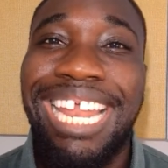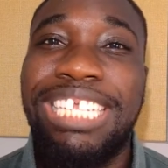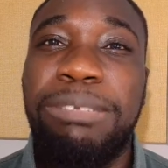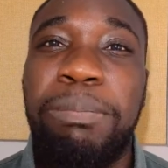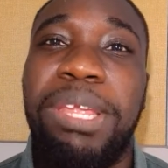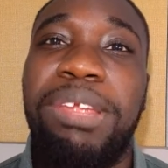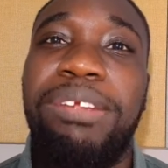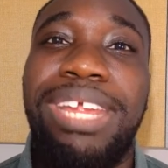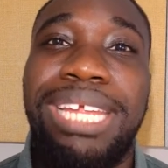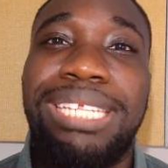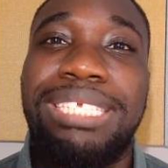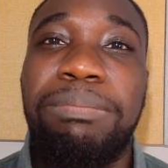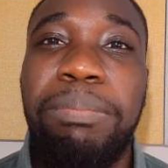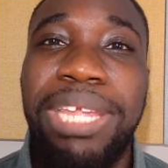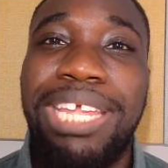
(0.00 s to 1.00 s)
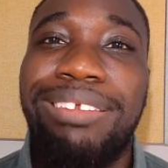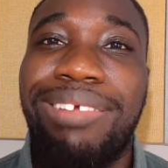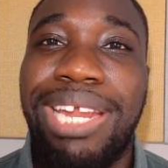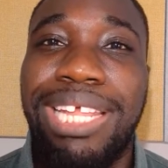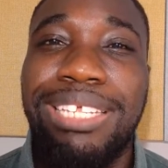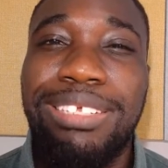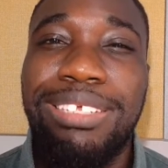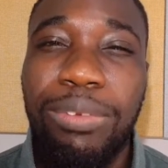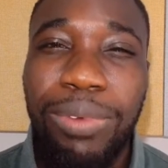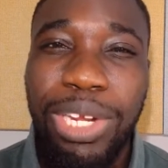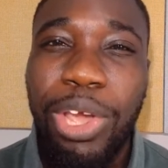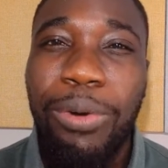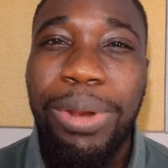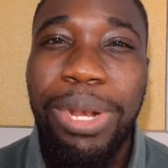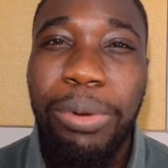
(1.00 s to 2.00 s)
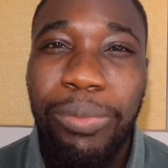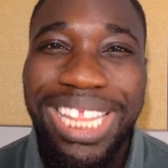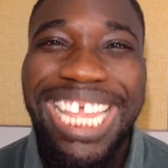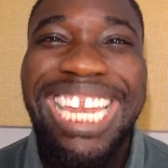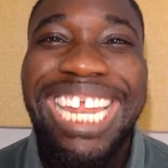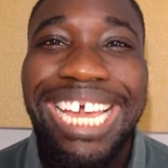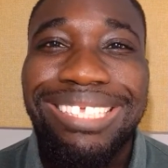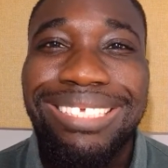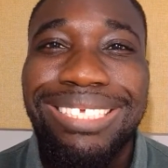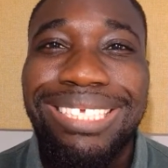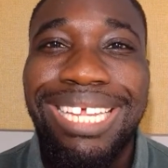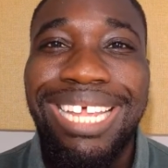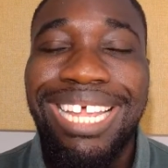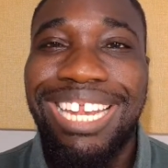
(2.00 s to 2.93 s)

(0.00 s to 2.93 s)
experience being ready so that we know it within us,